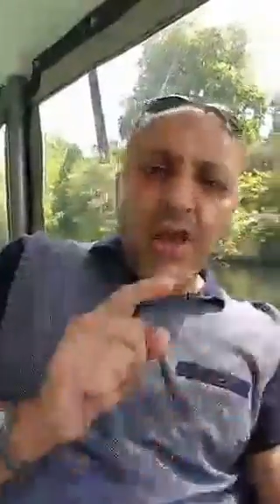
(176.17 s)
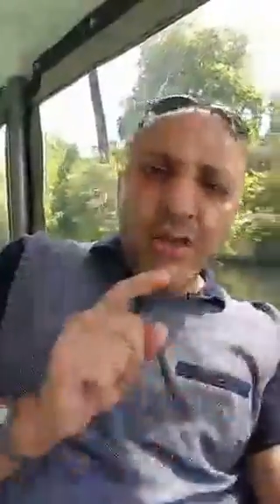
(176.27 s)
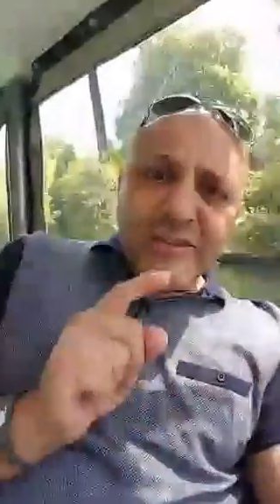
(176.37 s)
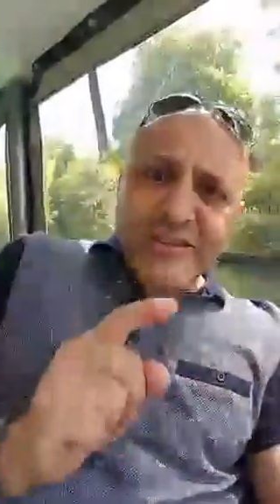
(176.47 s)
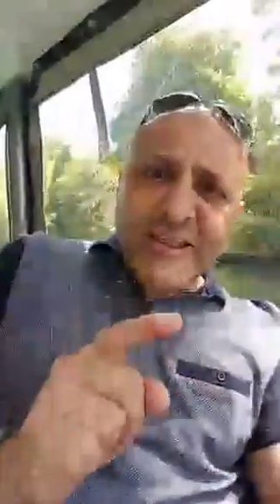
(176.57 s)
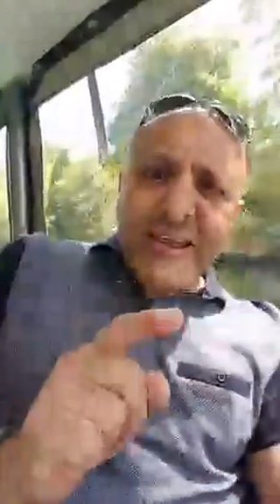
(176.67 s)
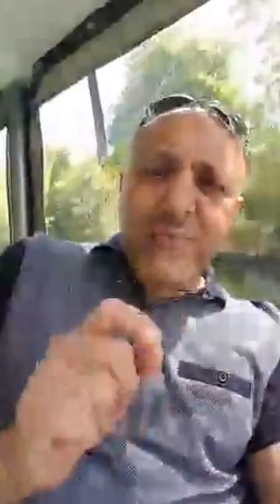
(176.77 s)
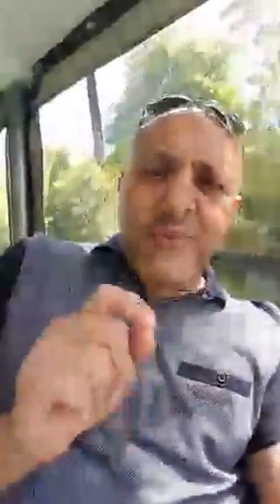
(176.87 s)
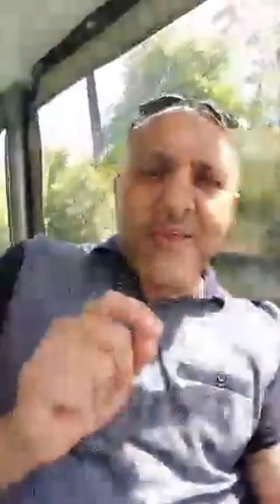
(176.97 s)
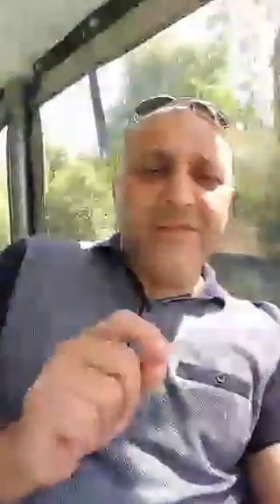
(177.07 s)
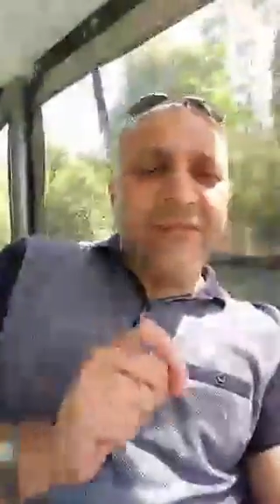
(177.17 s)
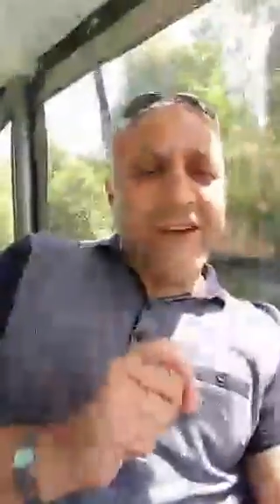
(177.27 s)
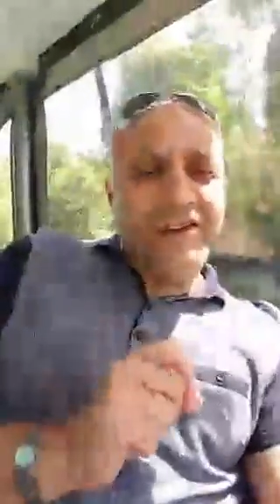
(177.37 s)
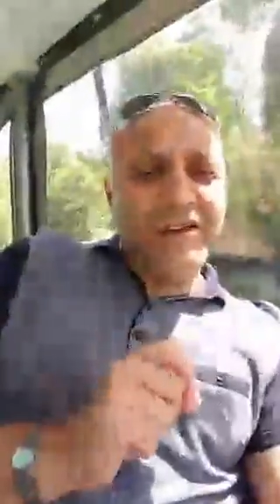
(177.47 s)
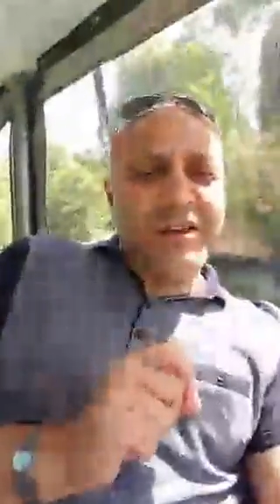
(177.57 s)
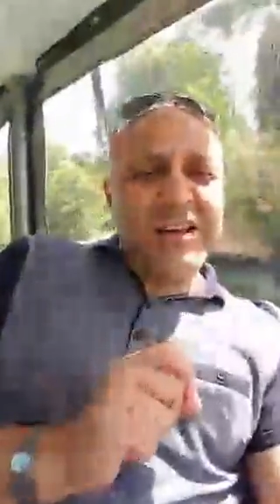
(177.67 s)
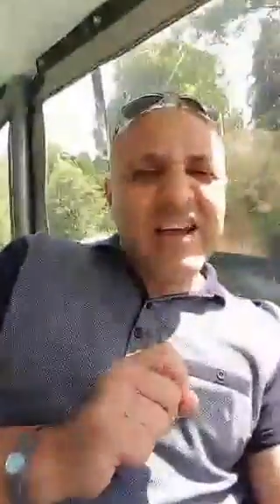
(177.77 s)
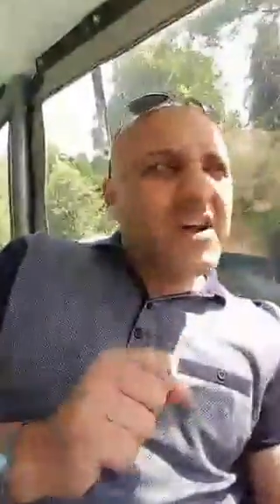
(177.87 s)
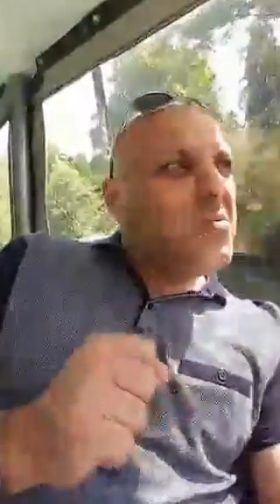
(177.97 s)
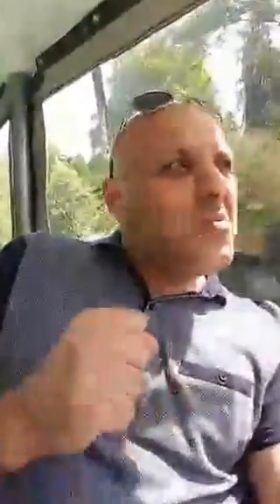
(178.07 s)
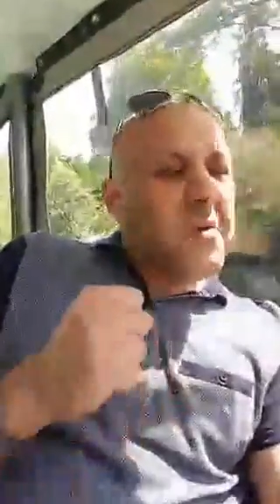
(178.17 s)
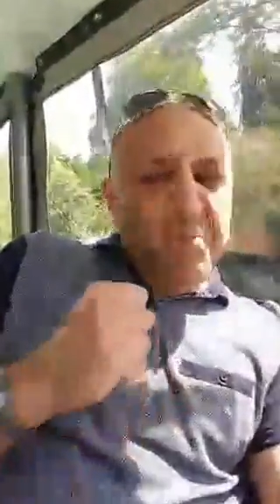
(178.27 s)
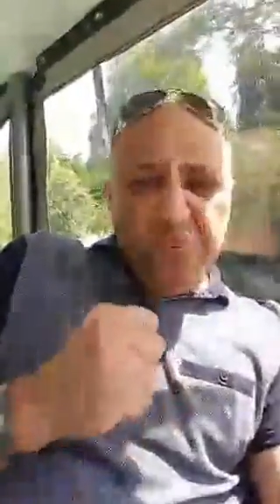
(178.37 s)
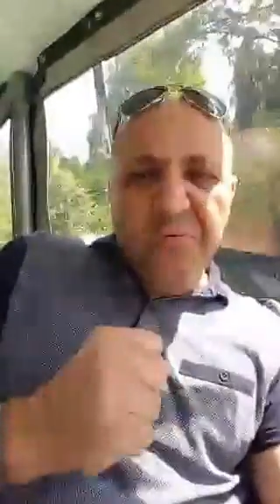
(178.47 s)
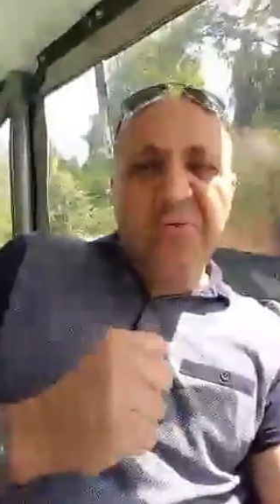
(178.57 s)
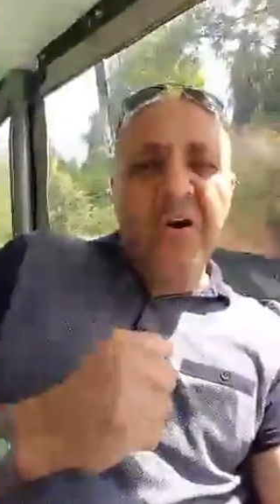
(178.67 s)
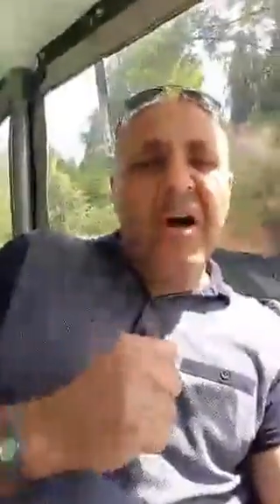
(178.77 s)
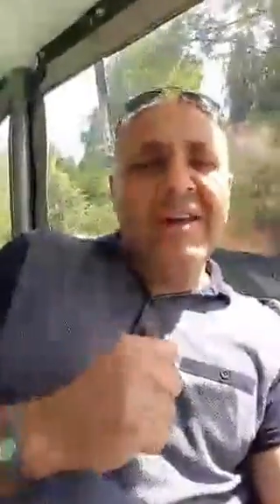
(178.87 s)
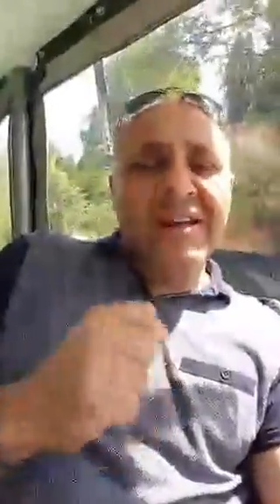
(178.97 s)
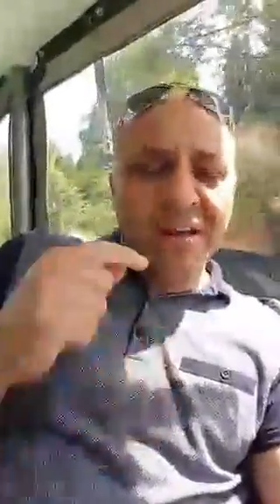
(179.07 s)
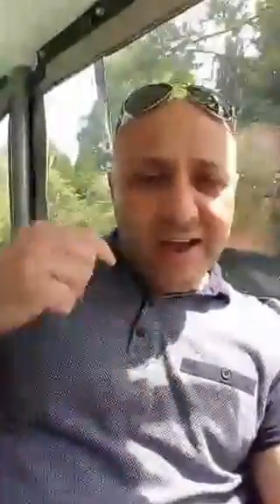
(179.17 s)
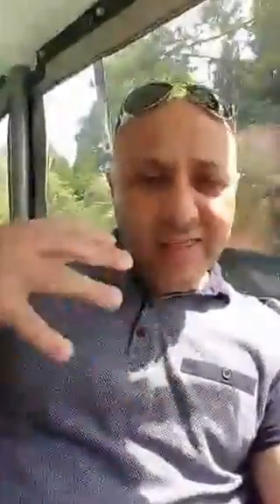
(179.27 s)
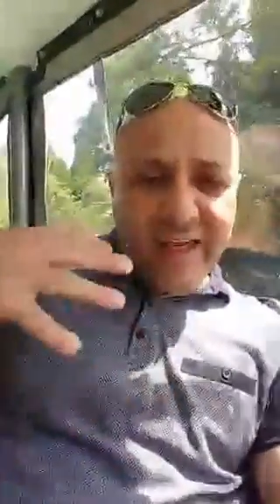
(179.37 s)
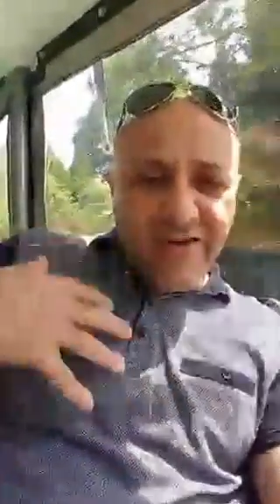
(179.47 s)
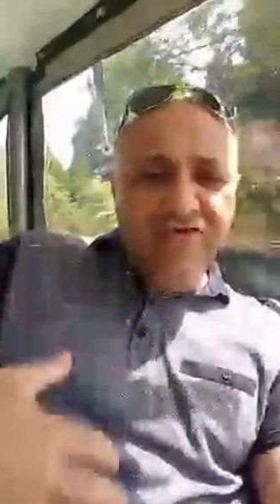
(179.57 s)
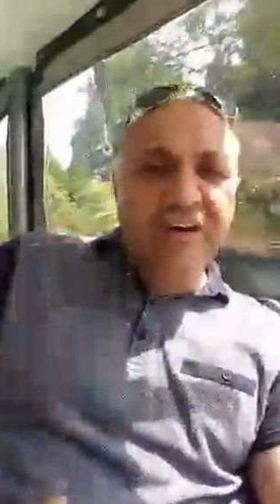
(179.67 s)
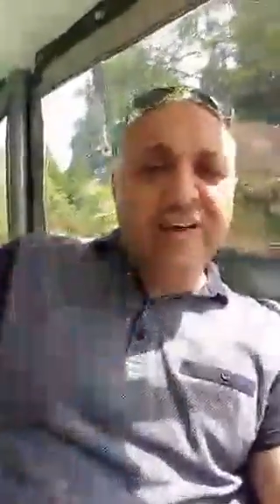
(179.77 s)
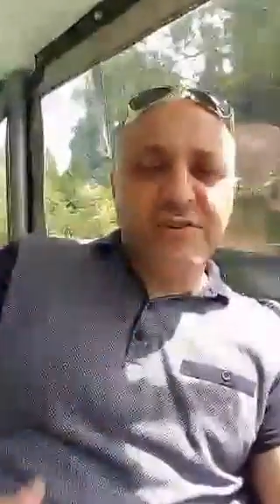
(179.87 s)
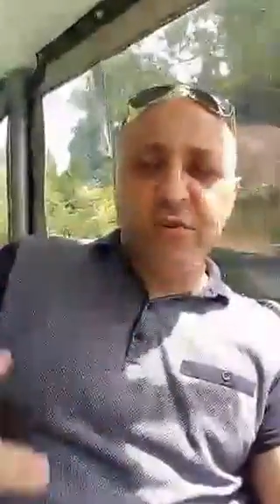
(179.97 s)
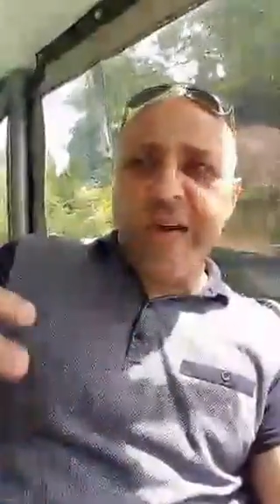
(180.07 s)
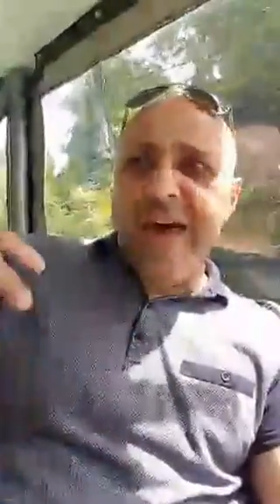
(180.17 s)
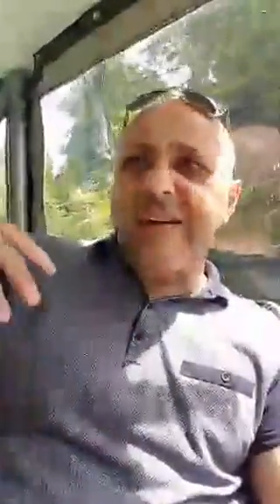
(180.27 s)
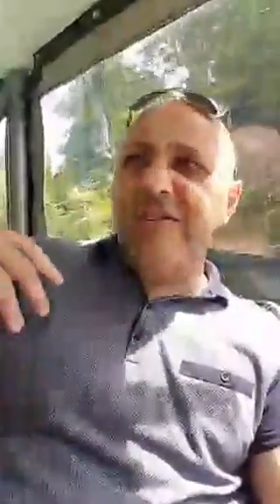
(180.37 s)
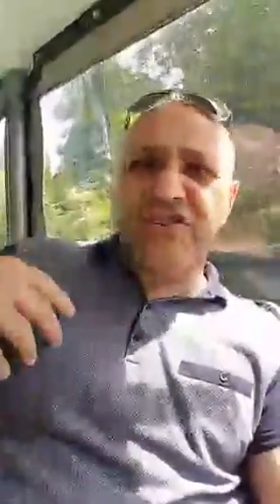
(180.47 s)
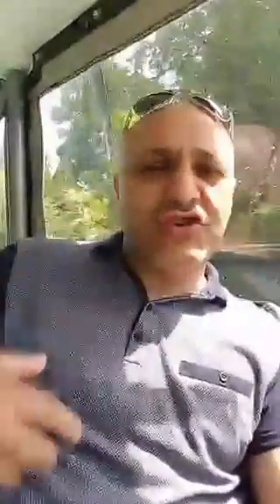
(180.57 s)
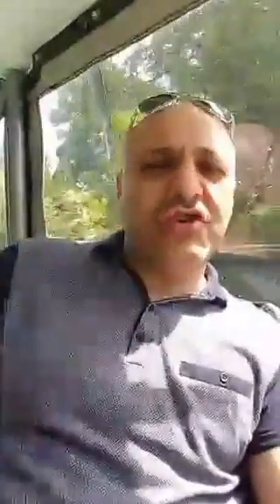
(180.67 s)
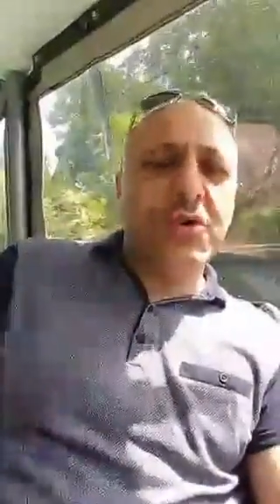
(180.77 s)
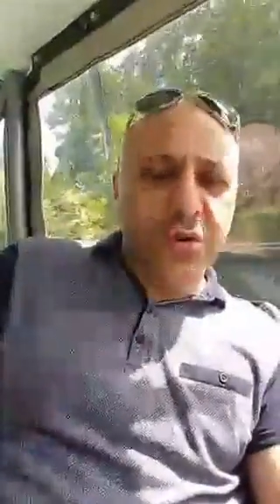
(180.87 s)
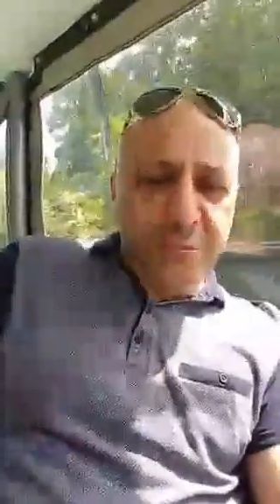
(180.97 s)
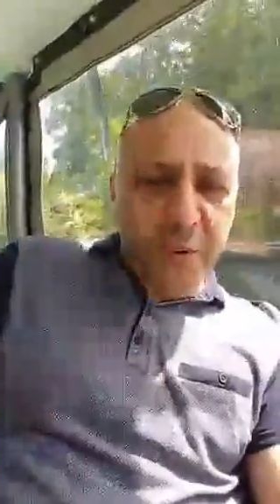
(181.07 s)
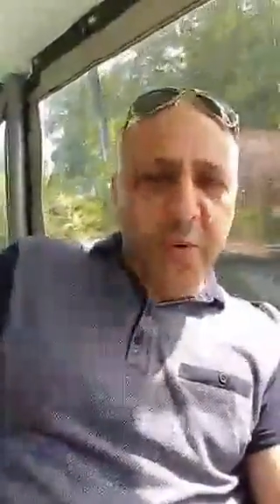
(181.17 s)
you say it with conviction, with pride, like that dress or that suit you